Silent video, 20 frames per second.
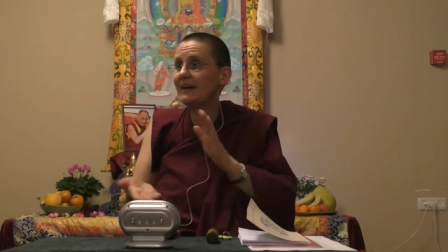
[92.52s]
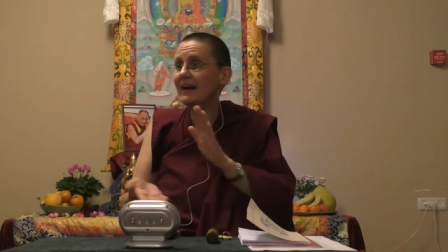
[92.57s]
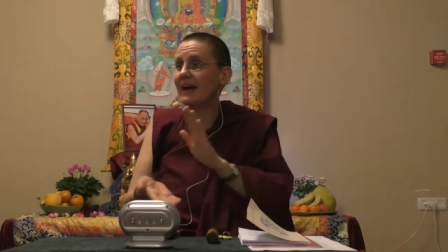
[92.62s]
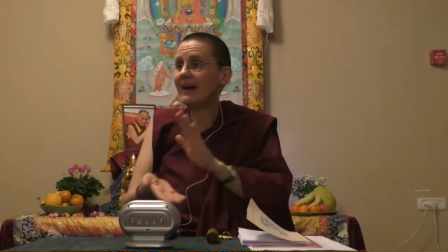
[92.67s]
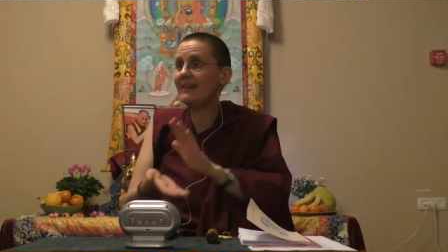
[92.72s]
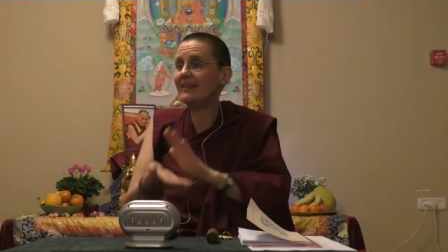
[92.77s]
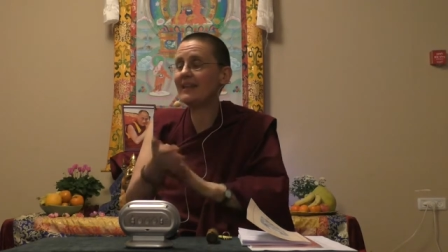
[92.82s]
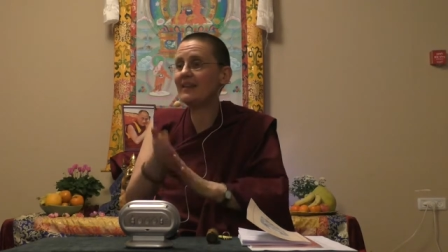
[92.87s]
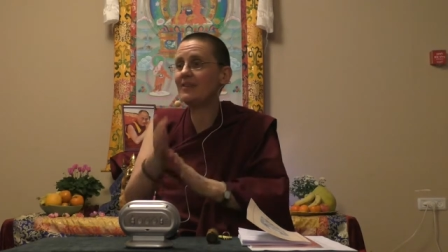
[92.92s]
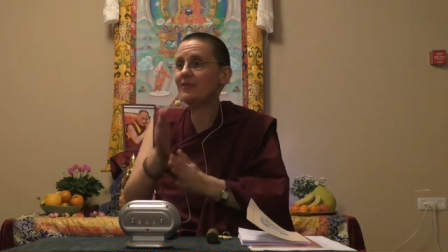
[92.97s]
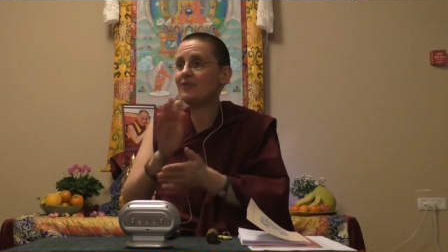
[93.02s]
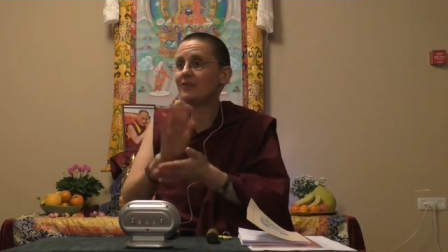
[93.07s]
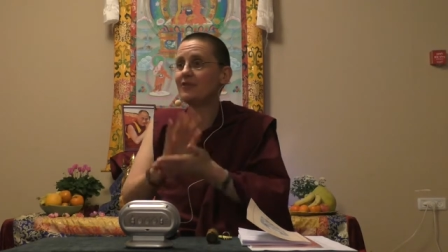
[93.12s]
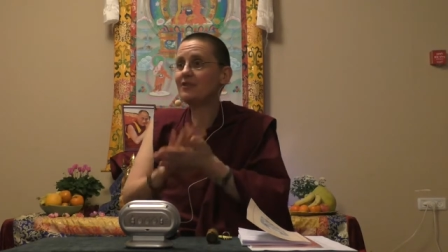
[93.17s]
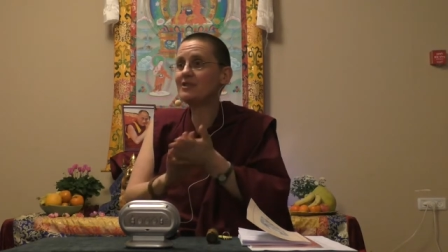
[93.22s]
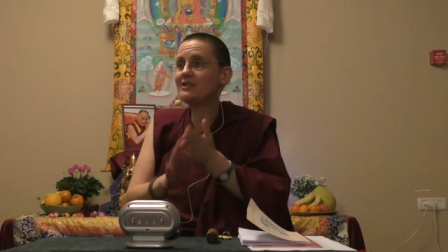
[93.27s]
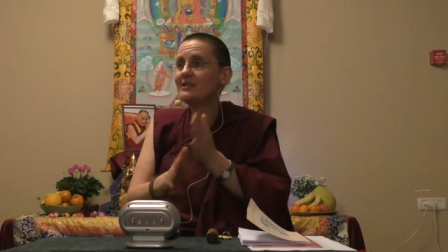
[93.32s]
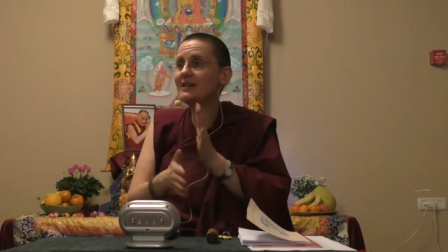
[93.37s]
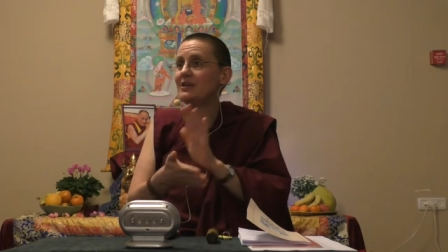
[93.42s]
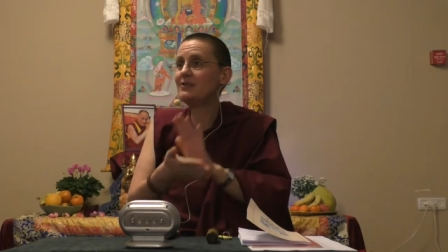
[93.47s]
and then the
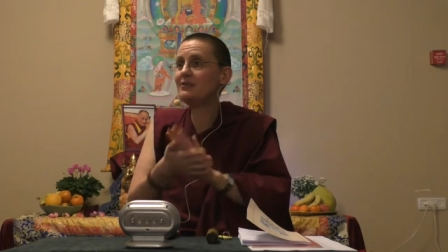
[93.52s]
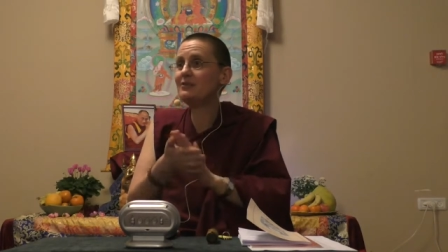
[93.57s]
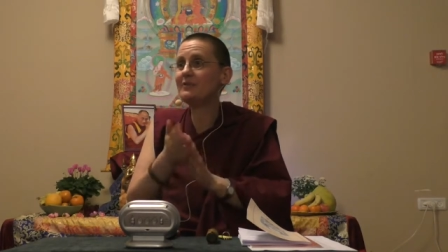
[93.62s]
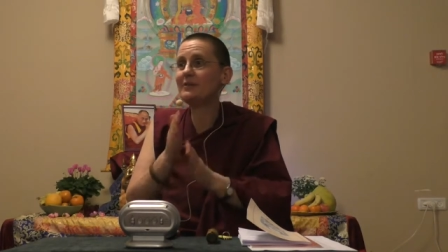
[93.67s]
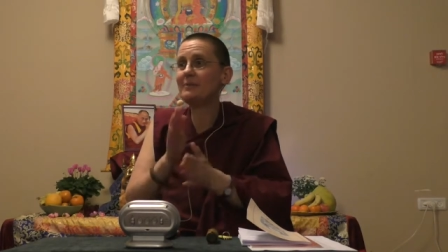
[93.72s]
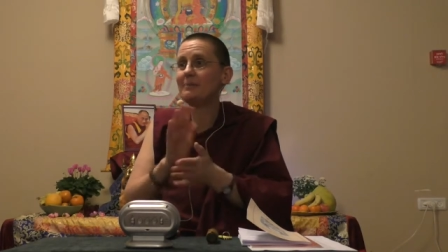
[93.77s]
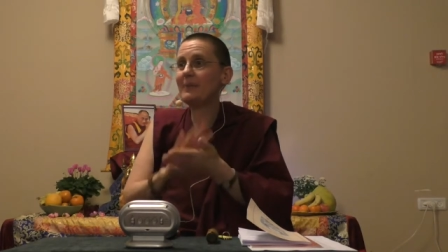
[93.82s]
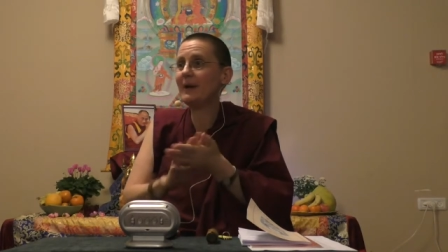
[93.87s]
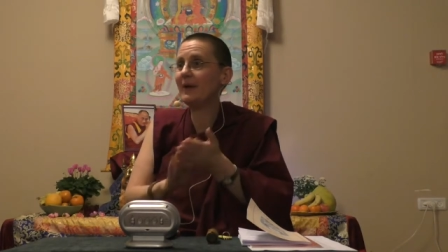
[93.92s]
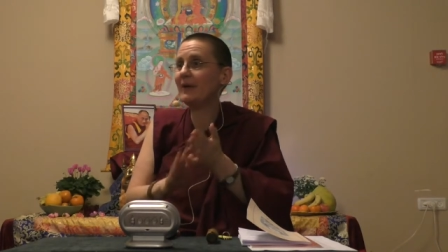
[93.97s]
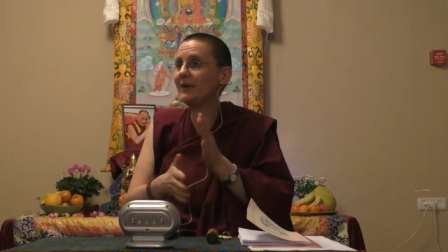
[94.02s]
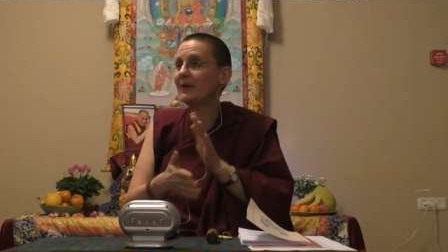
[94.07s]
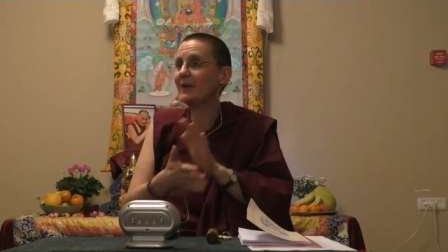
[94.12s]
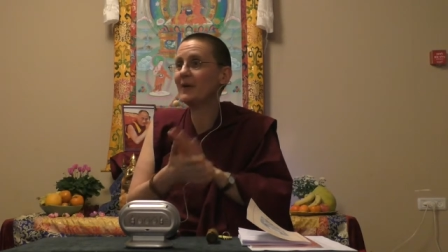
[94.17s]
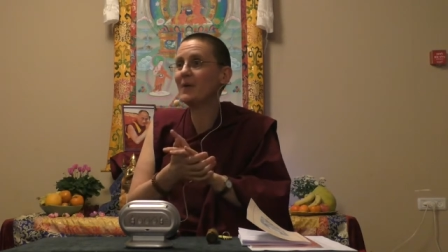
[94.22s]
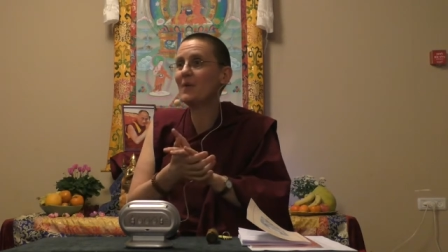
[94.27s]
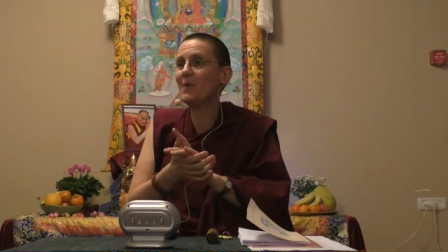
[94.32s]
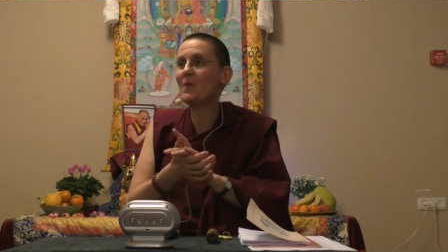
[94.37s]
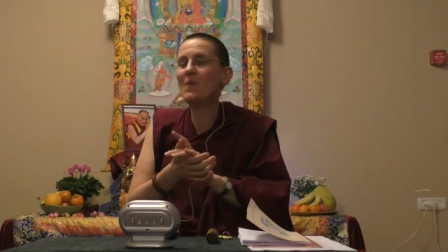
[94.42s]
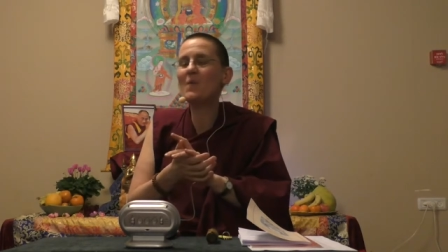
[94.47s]
first day you feel better,
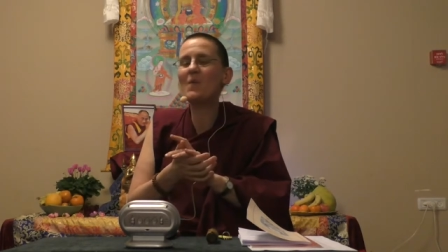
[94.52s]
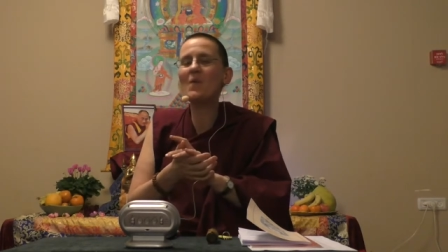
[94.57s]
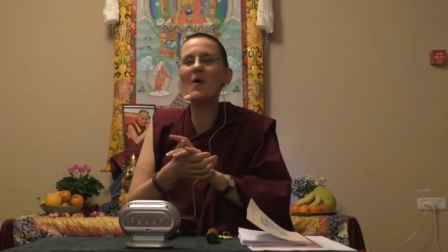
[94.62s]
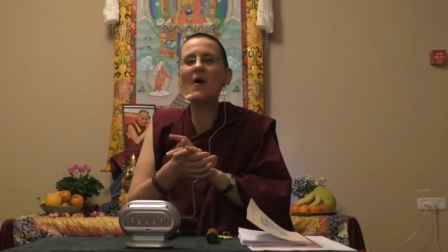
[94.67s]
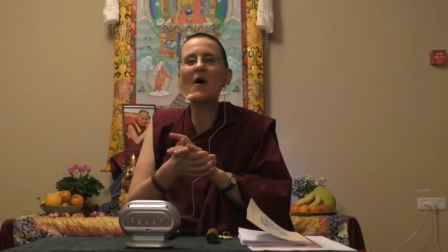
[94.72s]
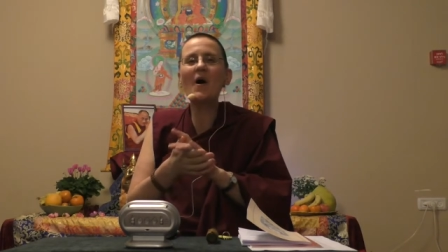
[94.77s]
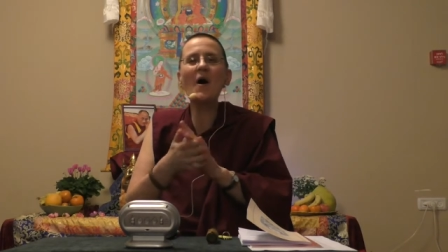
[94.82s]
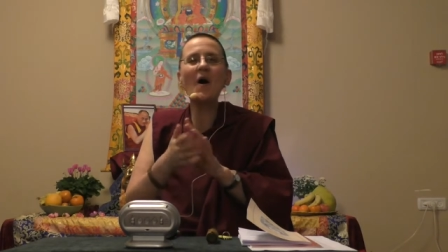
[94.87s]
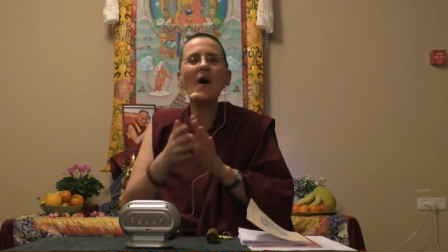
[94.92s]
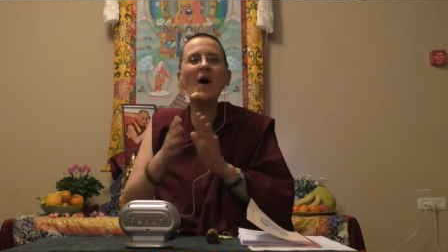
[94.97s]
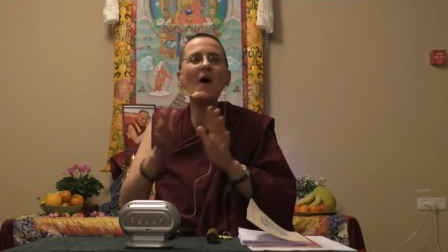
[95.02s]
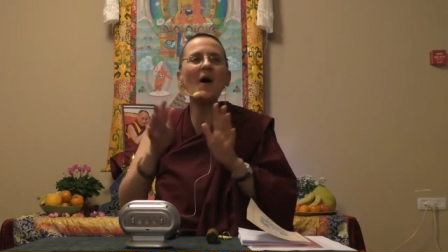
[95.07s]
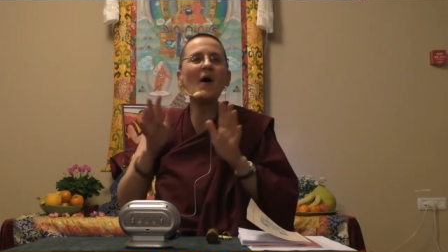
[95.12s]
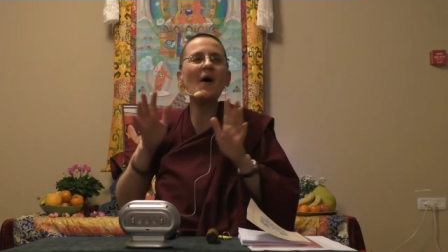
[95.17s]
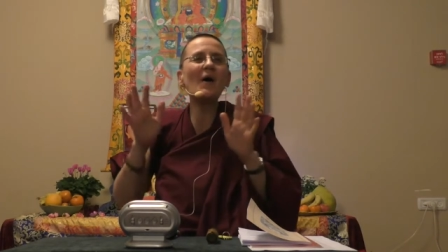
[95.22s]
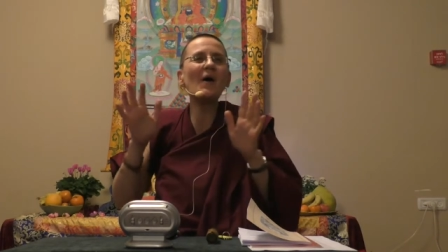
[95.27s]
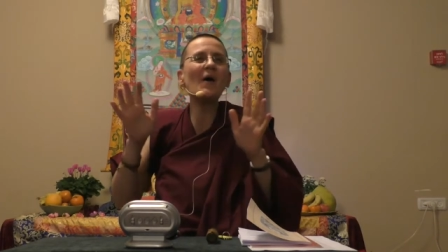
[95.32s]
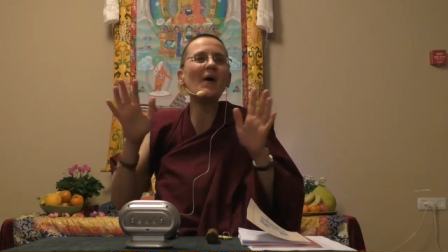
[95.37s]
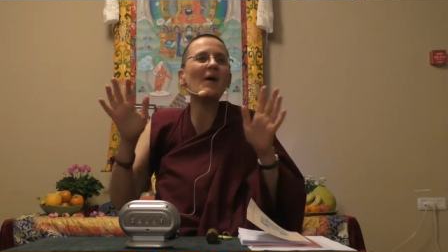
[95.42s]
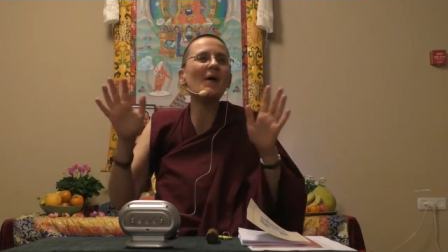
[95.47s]

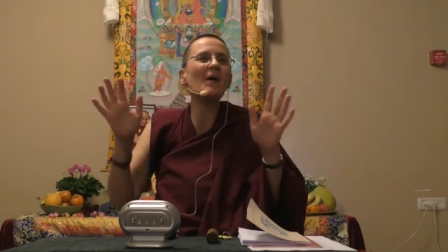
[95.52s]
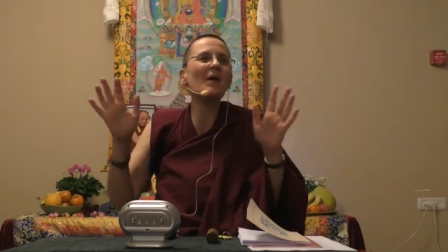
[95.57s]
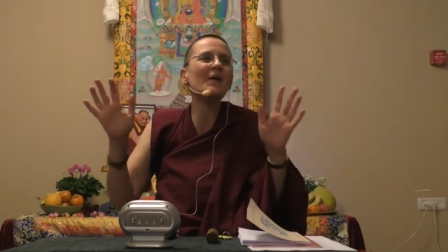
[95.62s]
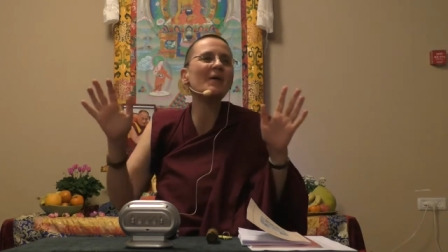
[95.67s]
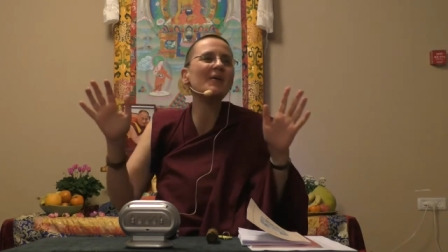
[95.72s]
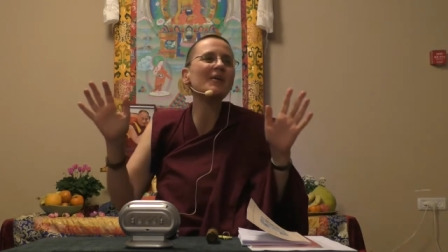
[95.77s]
whoa,